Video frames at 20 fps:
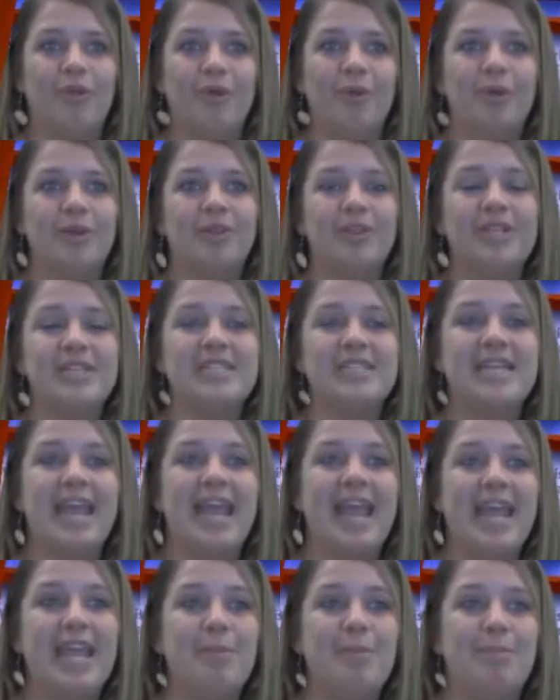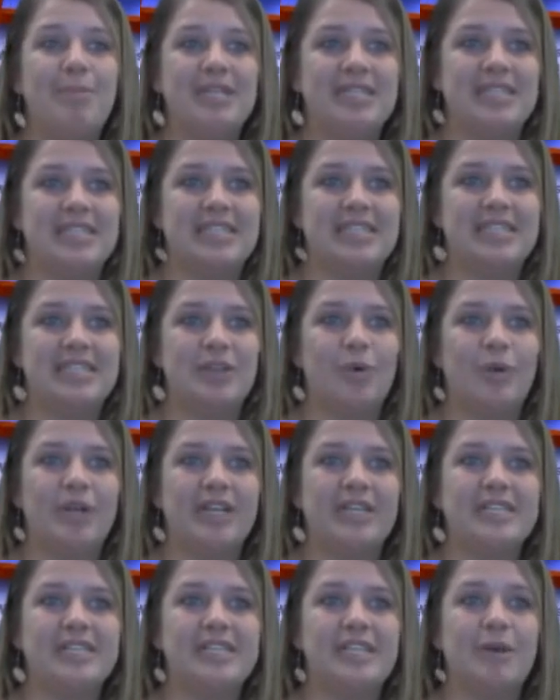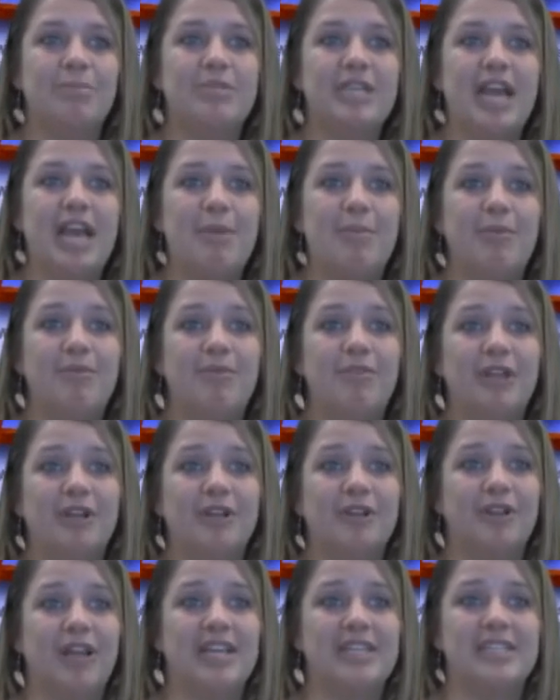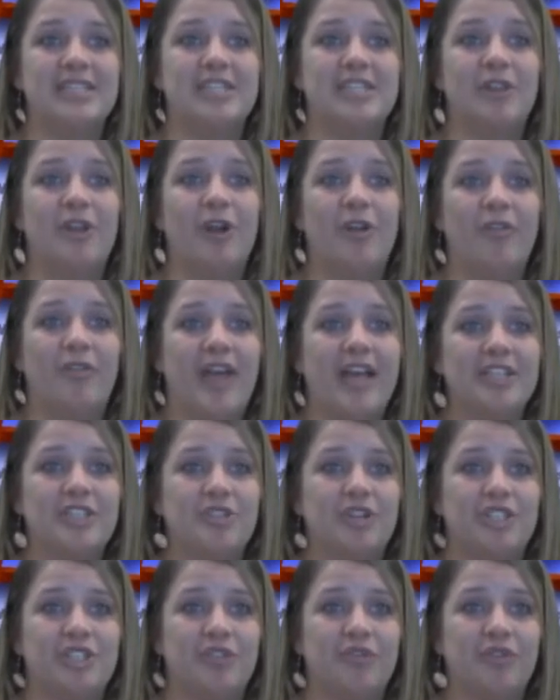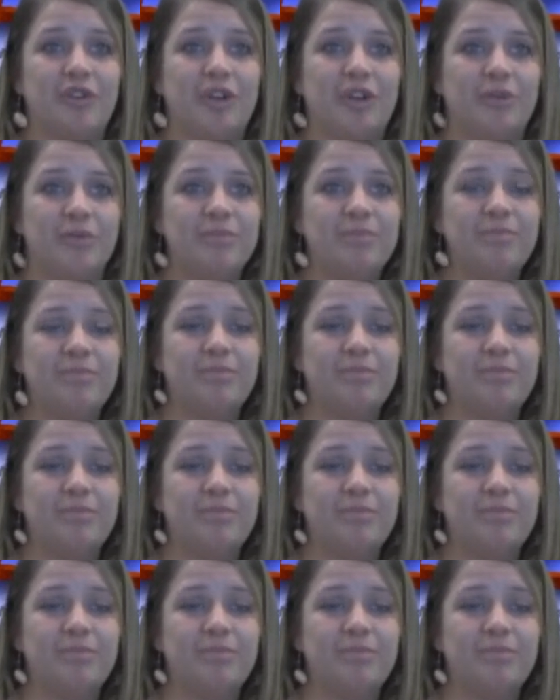there were at least 8 businesses holding some type of liquor license along that stretch of road.